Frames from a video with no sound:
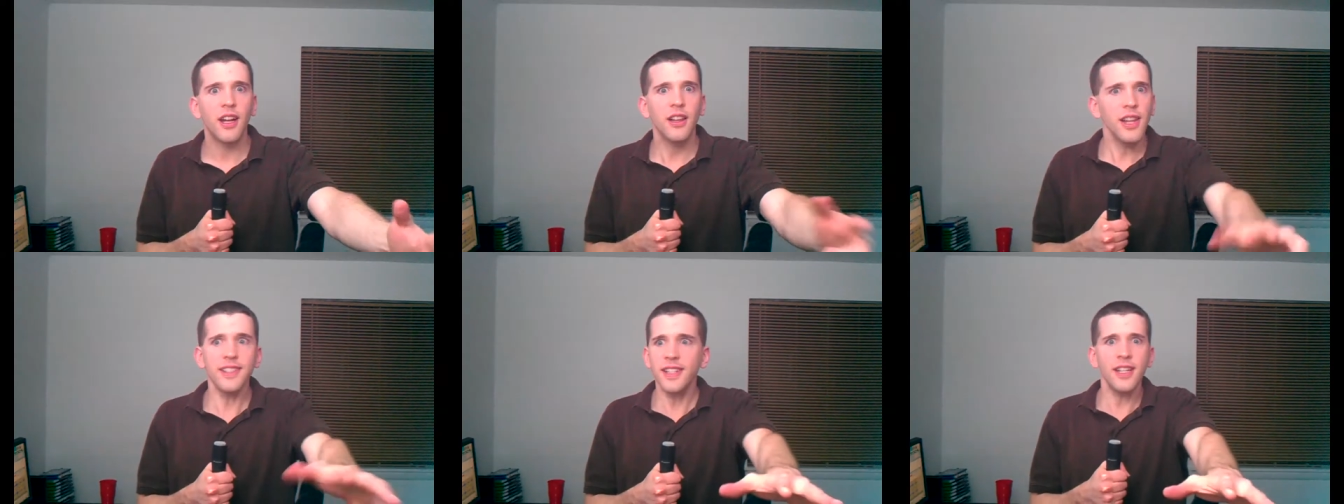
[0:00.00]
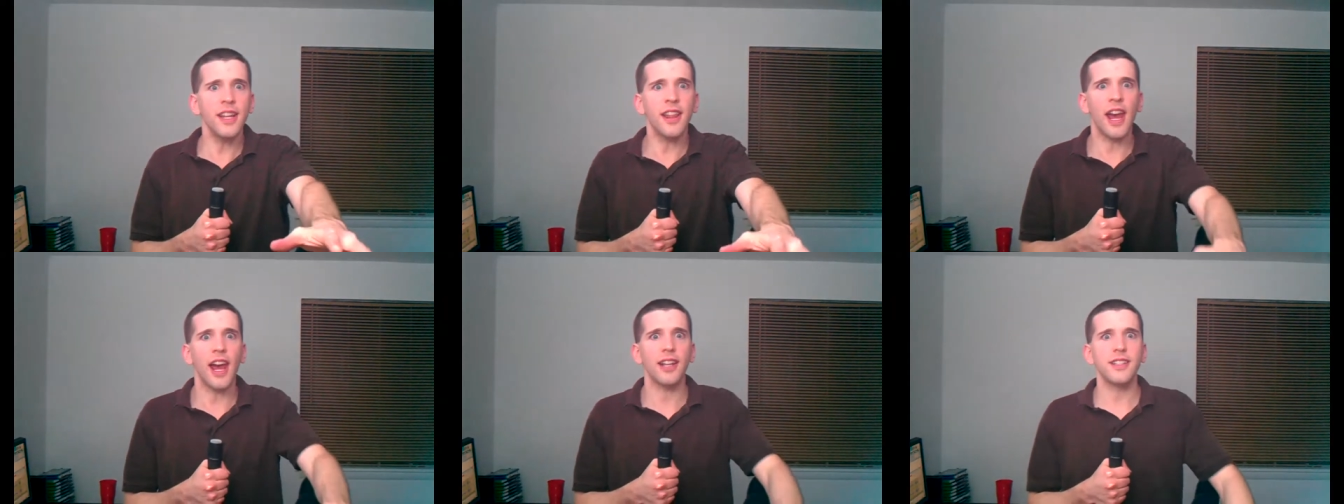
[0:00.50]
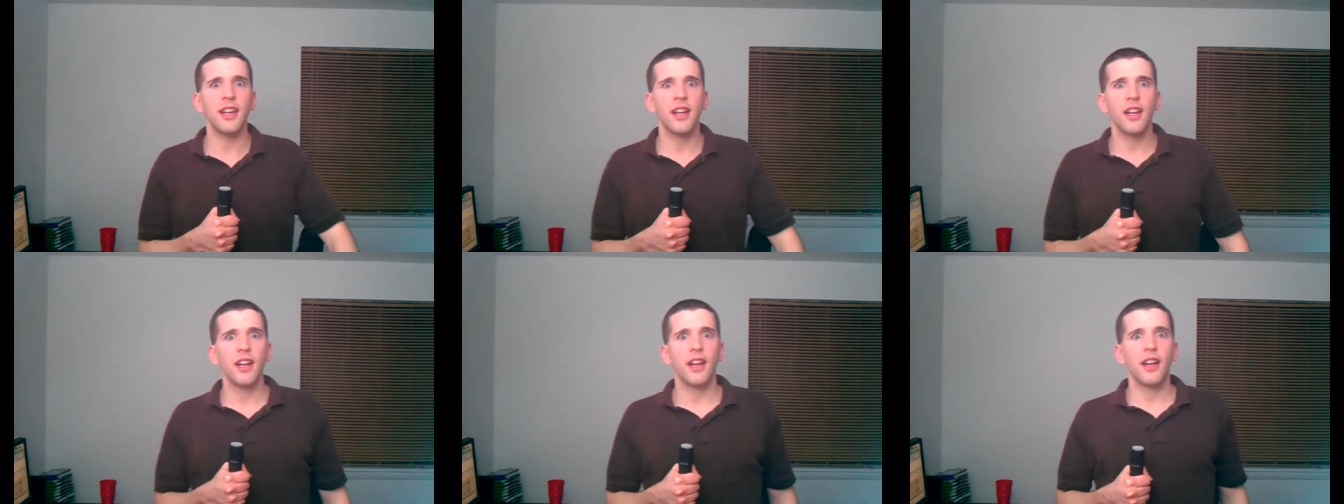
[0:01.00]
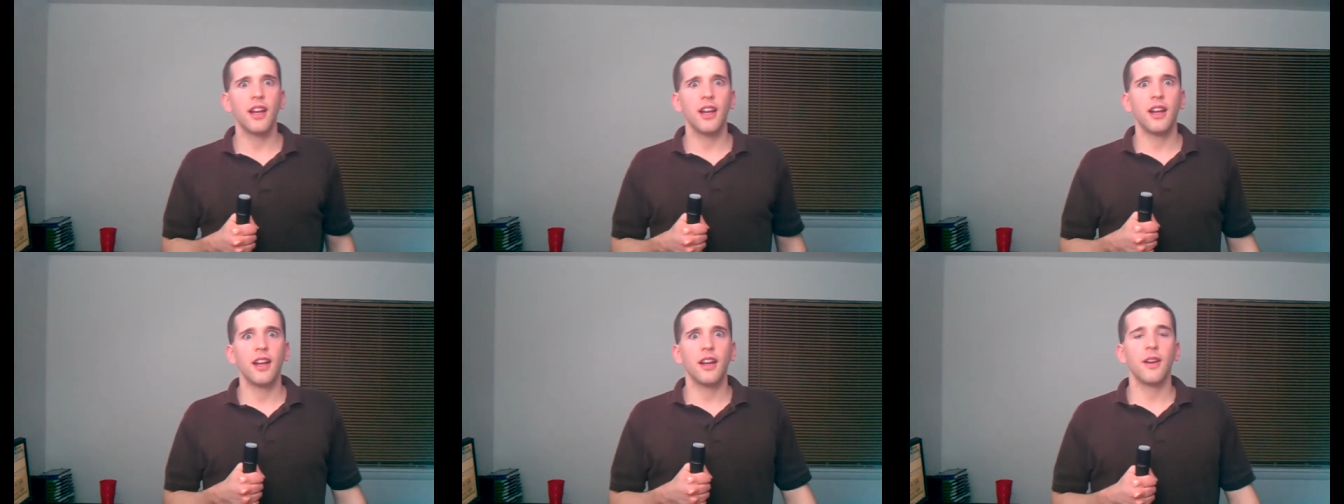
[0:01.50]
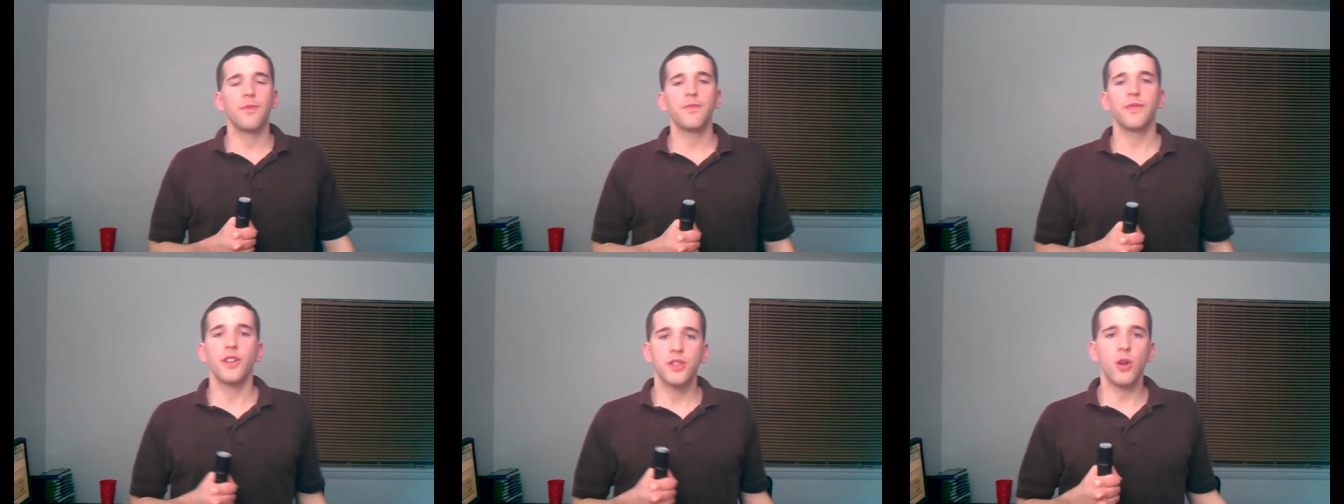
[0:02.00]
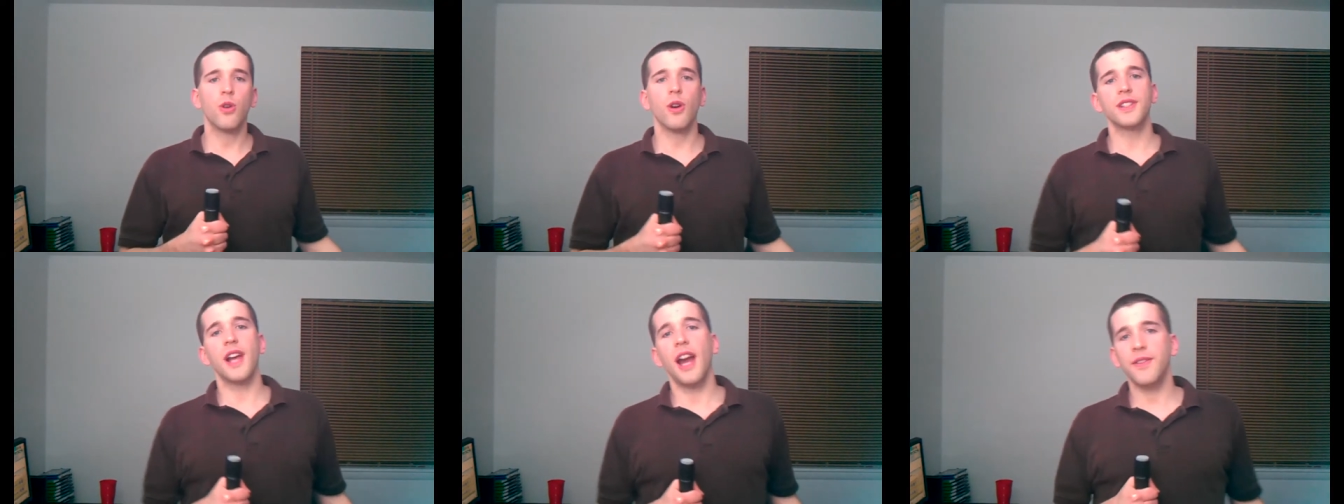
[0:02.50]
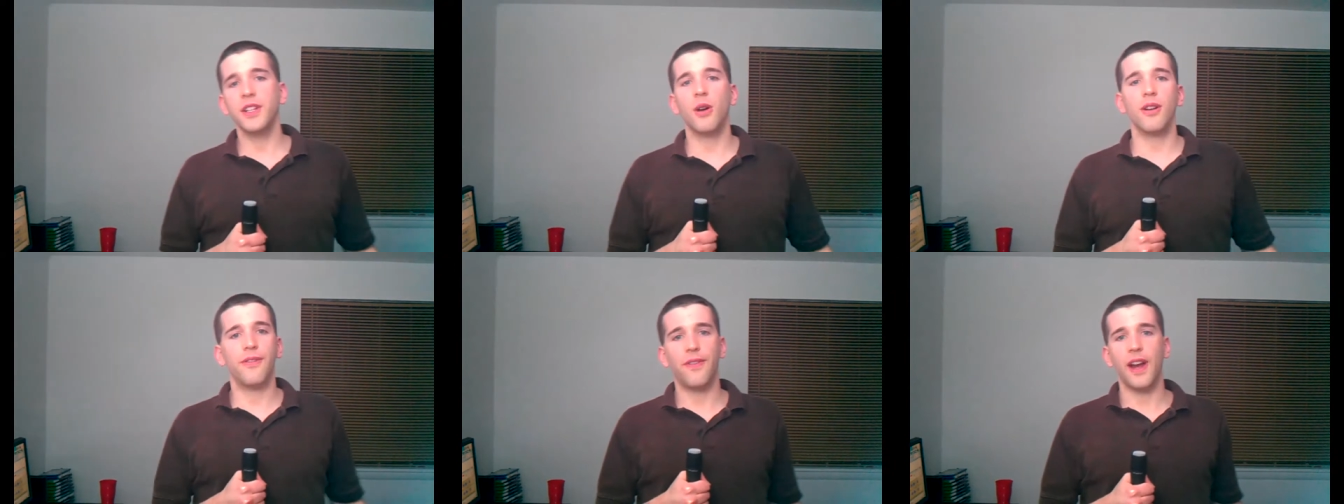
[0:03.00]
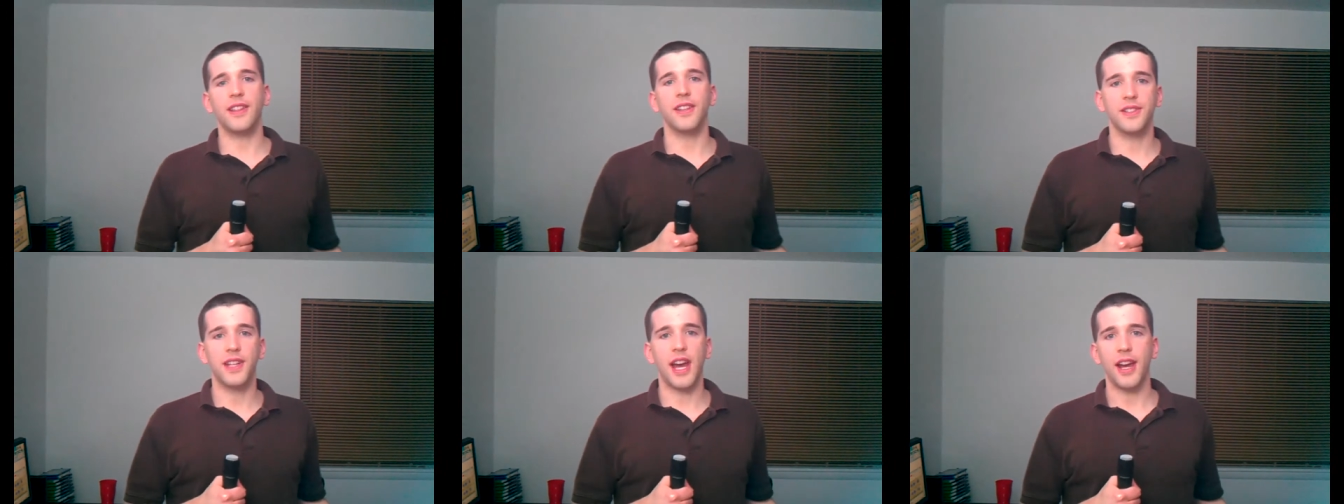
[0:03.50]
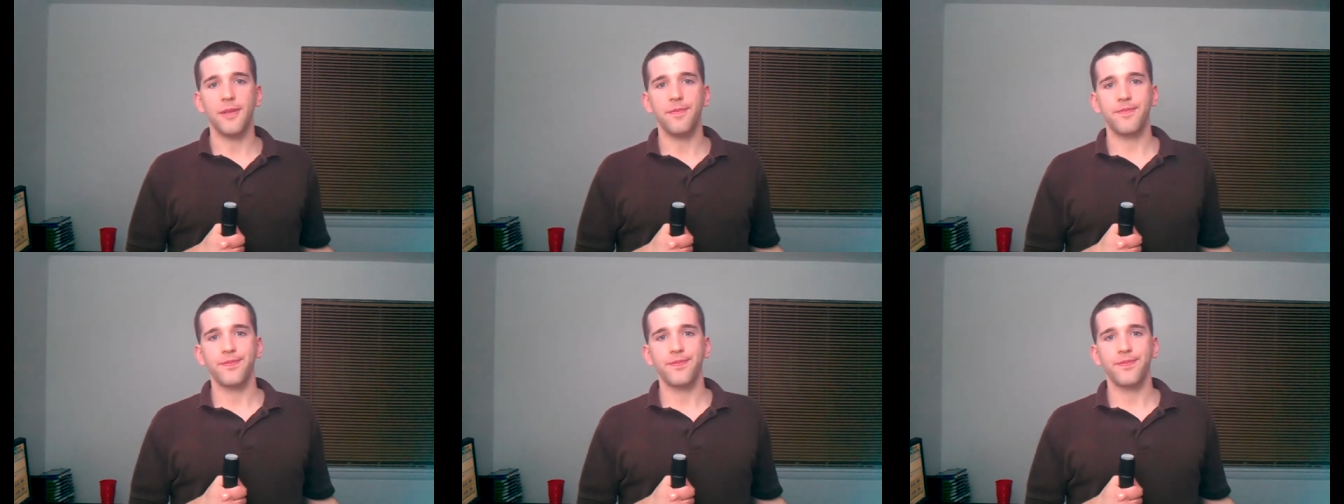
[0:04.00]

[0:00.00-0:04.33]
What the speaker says: Listen to that! So, of course, I have to go and fight this guy.